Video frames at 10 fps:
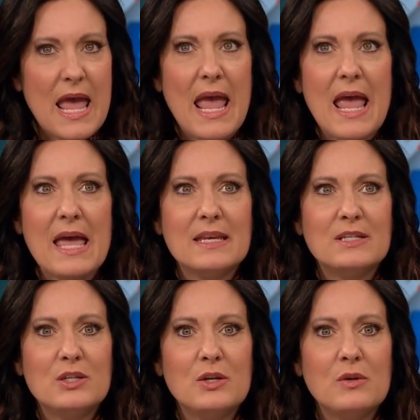and
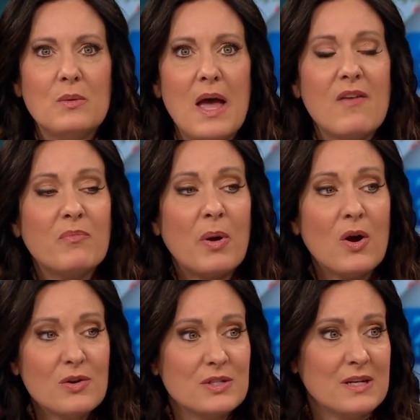to have
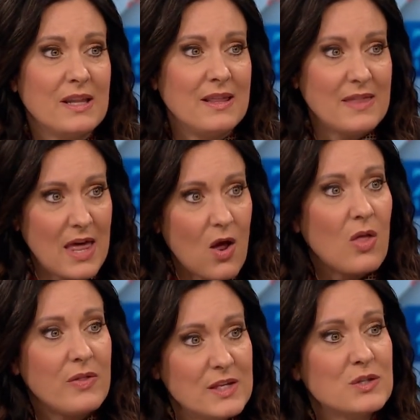personally let
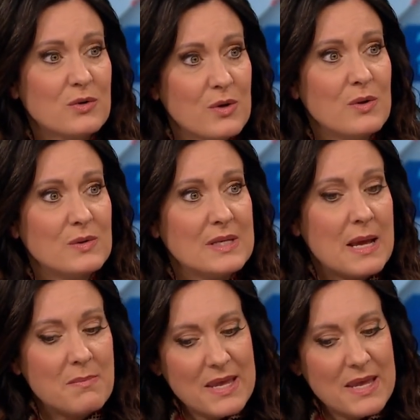all of these truths